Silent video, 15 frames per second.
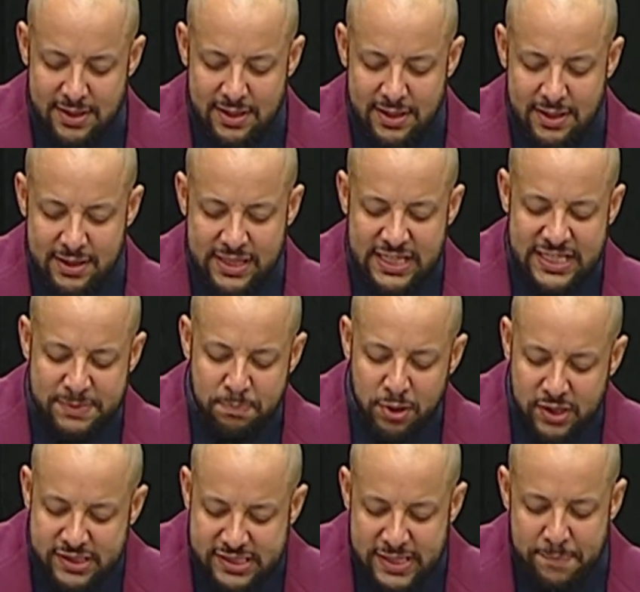These
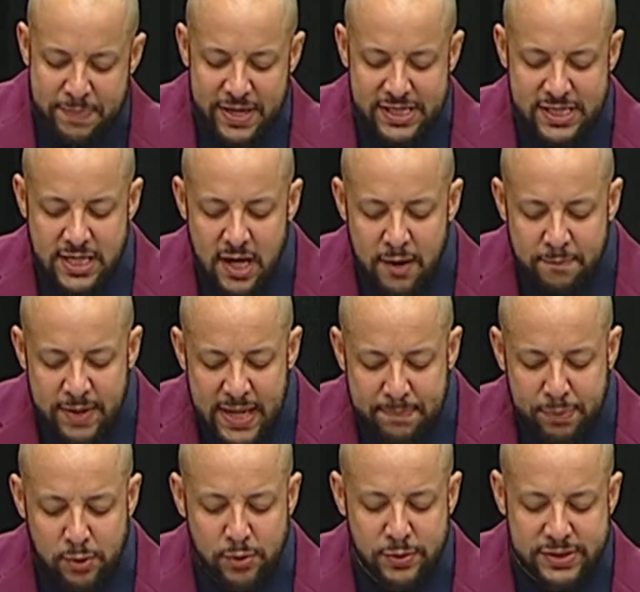books depict young
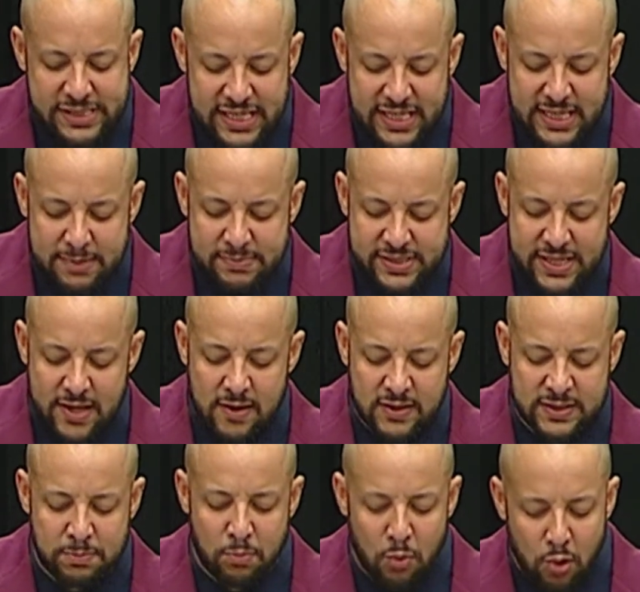people who see
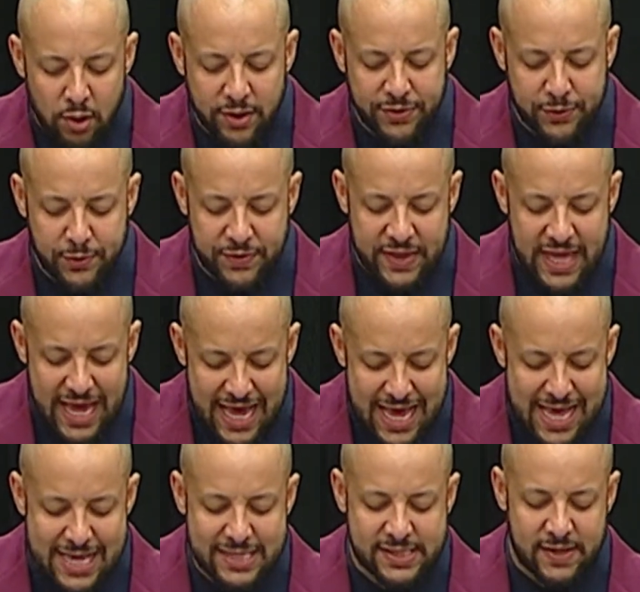themselves more through the
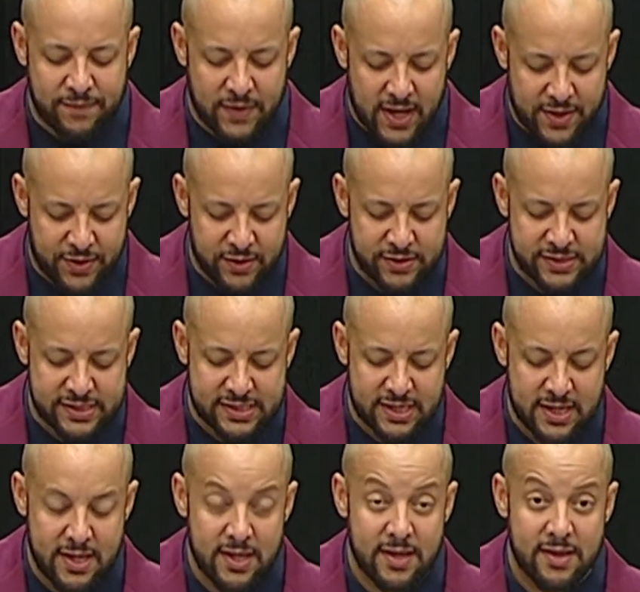eyes of others
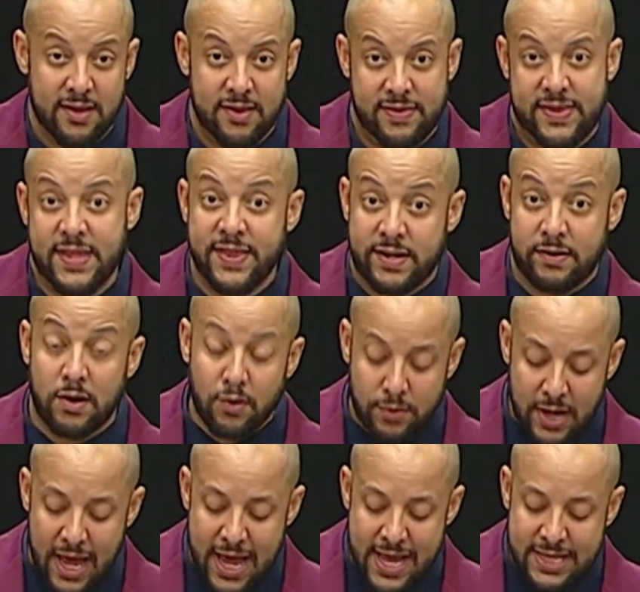than their own
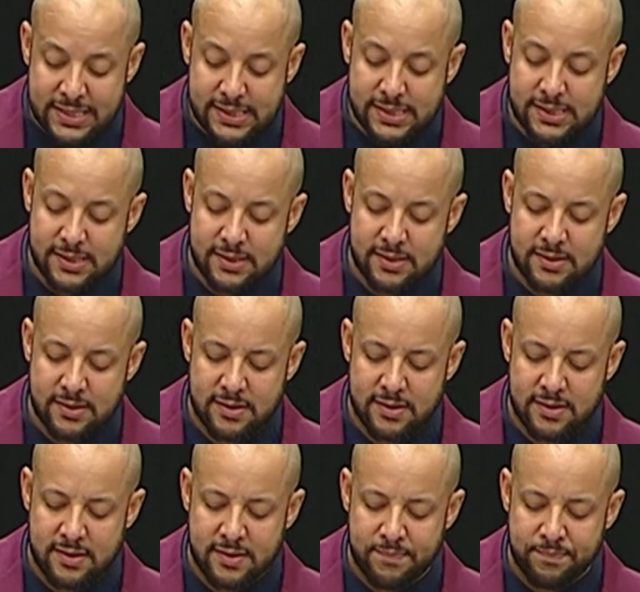eyes,
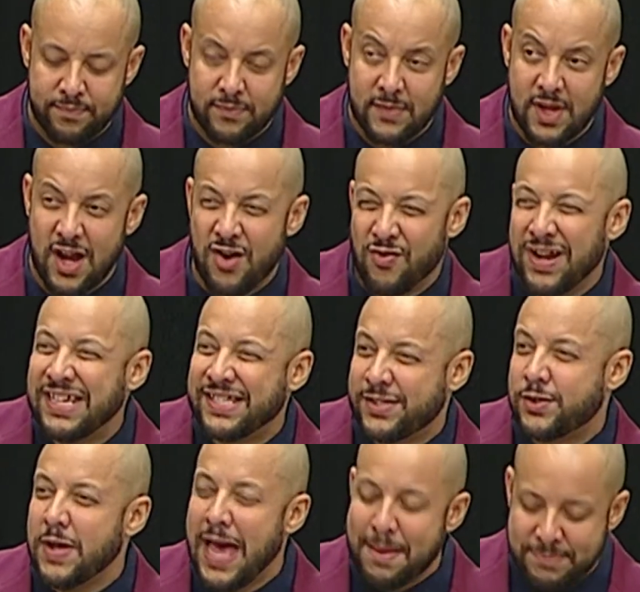a race
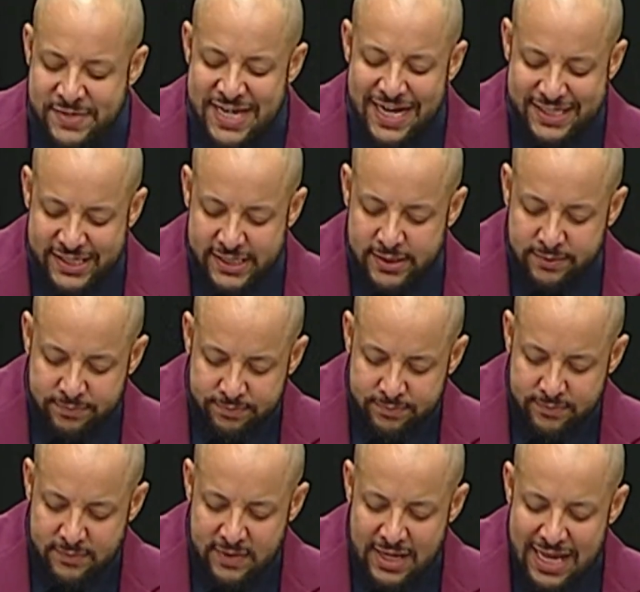to abjection,
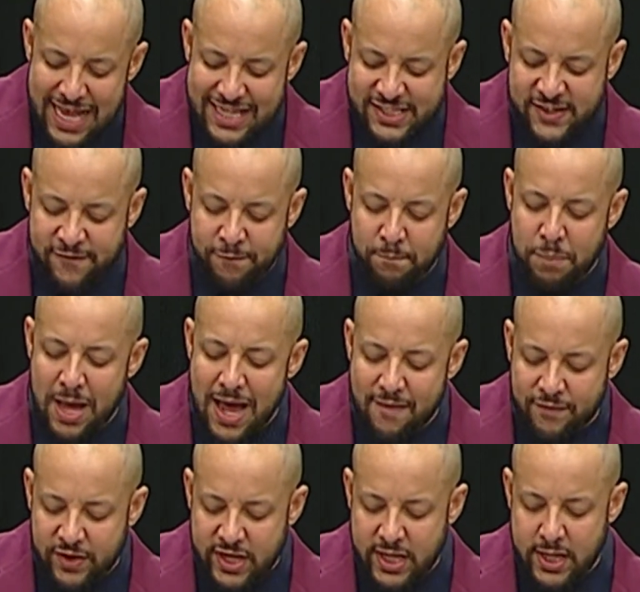as if
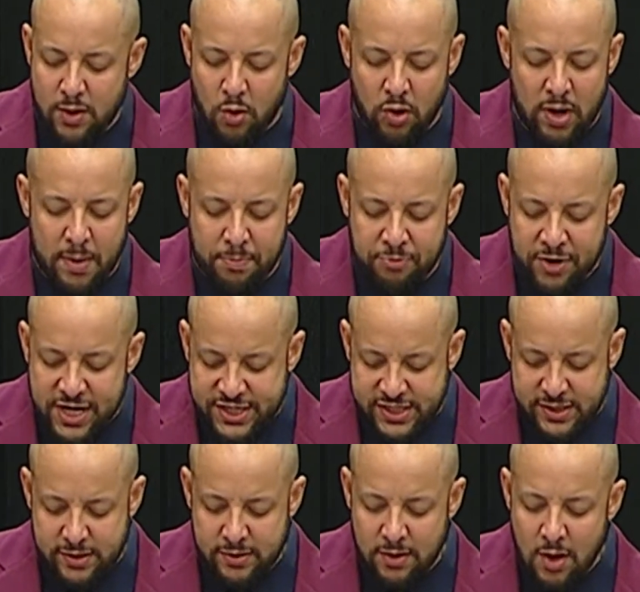poverty or
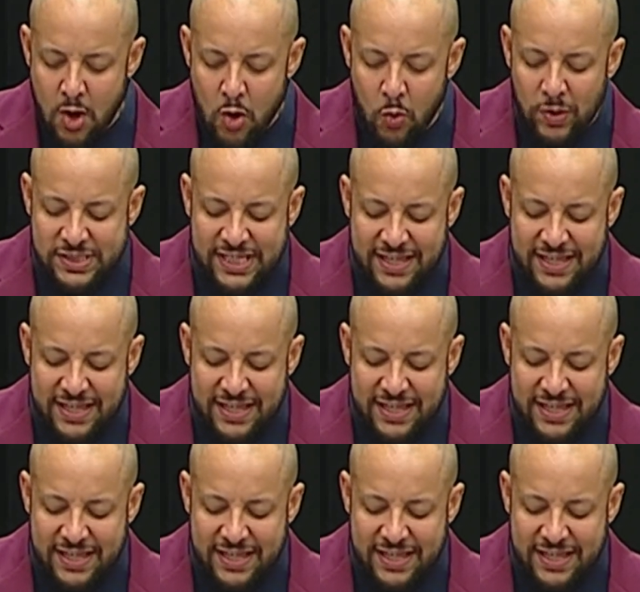oppression was a